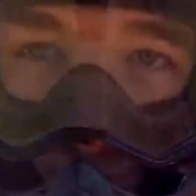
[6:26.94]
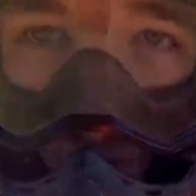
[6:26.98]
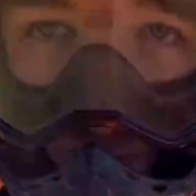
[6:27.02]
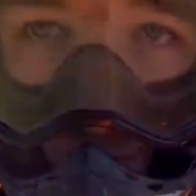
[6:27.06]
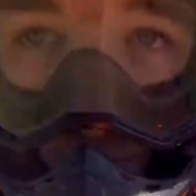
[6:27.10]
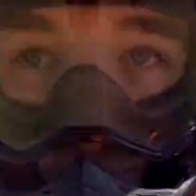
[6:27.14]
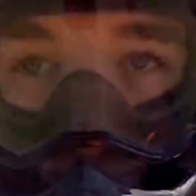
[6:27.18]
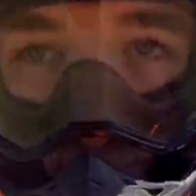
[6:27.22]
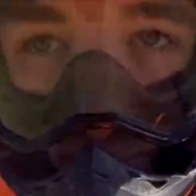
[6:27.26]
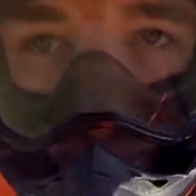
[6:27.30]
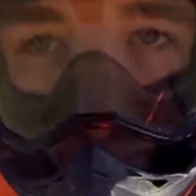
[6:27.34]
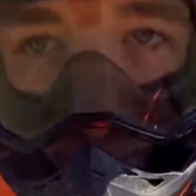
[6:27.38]
the
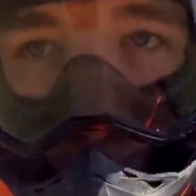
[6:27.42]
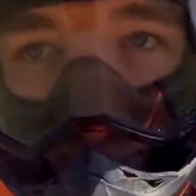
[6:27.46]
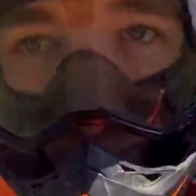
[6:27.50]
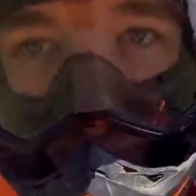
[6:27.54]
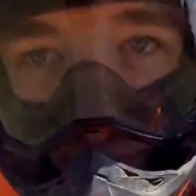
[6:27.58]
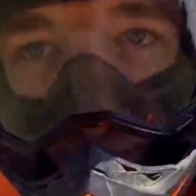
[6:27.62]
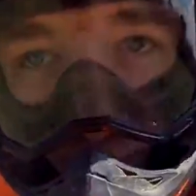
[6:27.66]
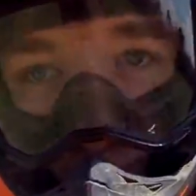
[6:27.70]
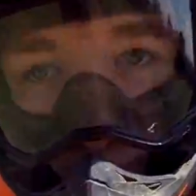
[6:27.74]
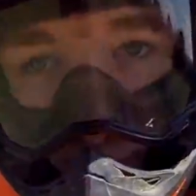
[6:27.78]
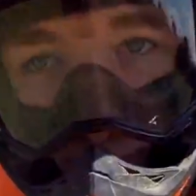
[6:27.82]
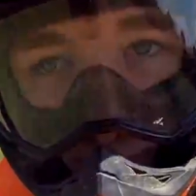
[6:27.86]

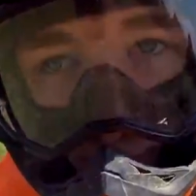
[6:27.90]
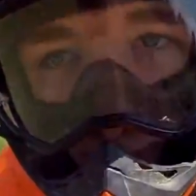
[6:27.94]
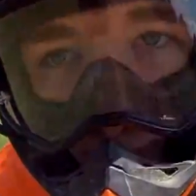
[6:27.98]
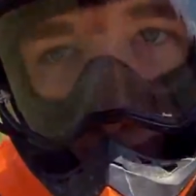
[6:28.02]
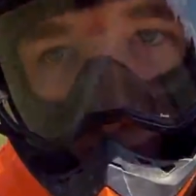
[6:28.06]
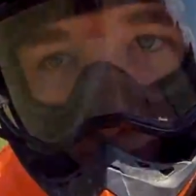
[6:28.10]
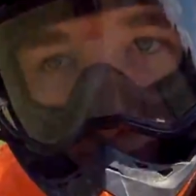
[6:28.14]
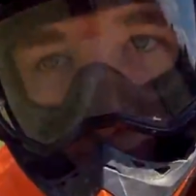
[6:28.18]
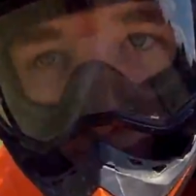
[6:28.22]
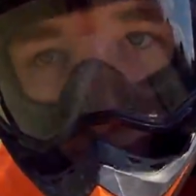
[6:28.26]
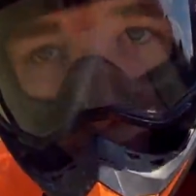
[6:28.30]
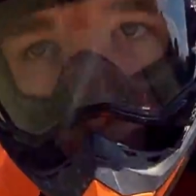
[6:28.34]
FPV racer
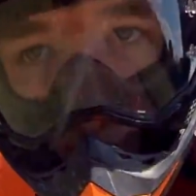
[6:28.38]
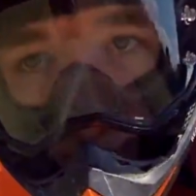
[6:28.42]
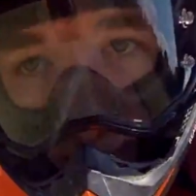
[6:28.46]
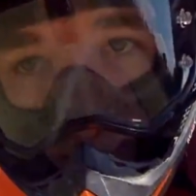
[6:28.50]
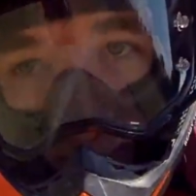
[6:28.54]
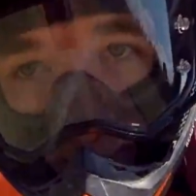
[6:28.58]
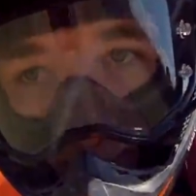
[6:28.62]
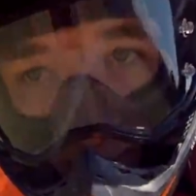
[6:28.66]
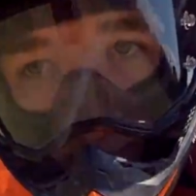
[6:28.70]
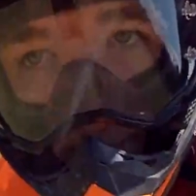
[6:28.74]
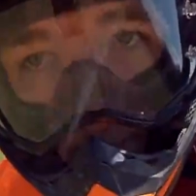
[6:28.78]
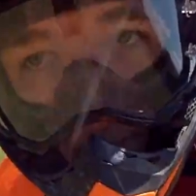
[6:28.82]
drone
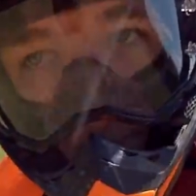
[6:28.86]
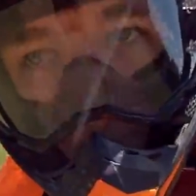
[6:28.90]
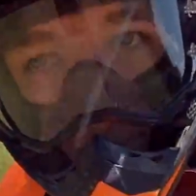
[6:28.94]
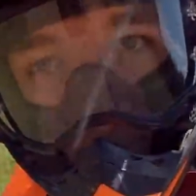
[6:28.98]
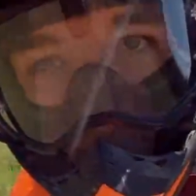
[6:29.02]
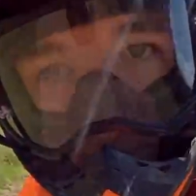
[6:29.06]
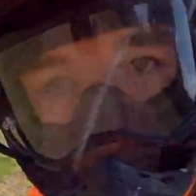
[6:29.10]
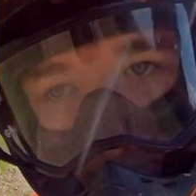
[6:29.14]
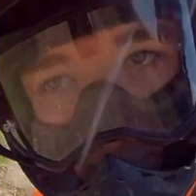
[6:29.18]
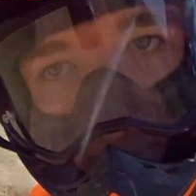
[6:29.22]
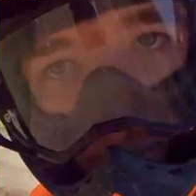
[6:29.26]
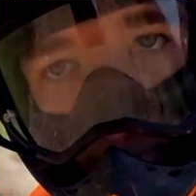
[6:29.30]
for
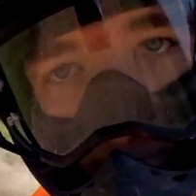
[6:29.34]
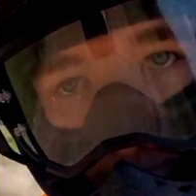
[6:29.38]
some